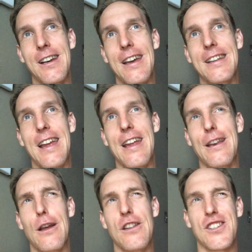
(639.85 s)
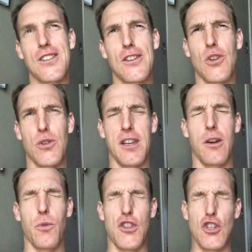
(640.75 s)
it's
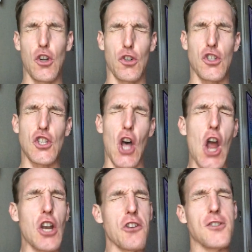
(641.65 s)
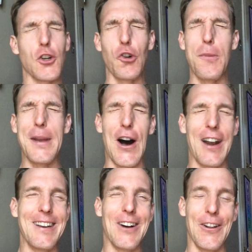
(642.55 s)
associated with secret societies and
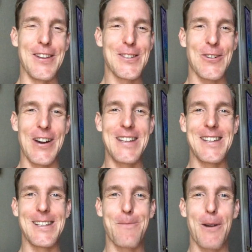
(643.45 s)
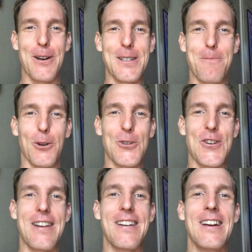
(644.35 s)
Illuminati and all this crazy conspiracy
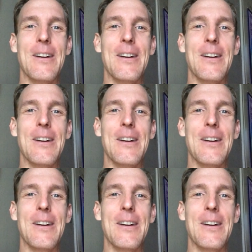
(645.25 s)
bullshit.